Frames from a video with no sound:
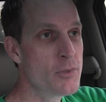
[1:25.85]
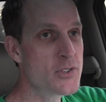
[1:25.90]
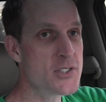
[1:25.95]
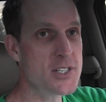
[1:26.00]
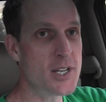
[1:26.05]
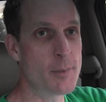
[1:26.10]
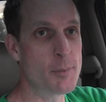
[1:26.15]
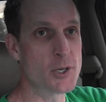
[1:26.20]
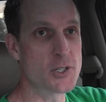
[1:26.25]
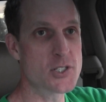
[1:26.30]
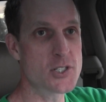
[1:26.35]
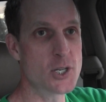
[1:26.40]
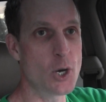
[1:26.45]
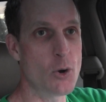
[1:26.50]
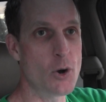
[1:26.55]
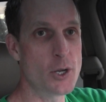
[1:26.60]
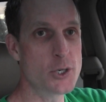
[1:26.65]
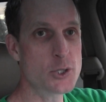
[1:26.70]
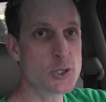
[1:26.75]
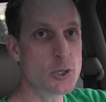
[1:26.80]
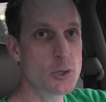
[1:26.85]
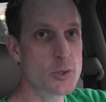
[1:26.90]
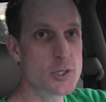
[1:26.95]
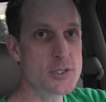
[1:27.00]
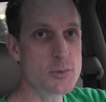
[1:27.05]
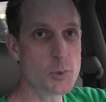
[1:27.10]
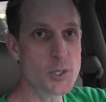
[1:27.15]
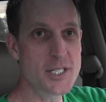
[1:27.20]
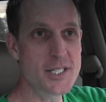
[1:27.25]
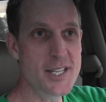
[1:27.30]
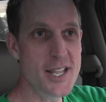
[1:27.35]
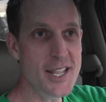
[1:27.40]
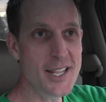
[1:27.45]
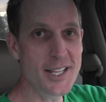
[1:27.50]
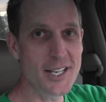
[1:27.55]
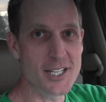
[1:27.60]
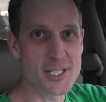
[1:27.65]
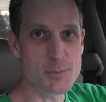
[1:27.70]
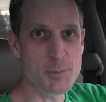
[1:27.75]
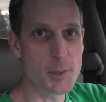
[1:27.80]
Some are so untrue, it's
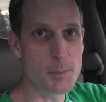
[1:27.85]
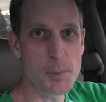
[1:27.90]
ridiculous.